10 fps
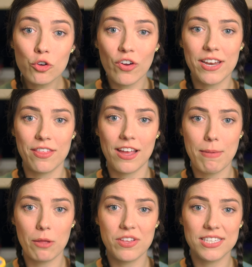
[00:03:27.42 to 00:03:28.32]
great thing
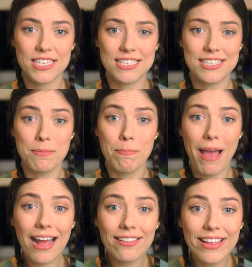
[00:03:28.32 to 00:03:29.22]
about this is the
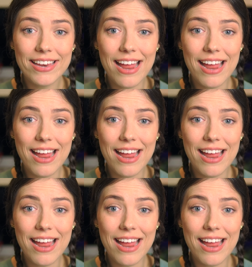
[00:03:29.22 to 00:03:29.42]
backlit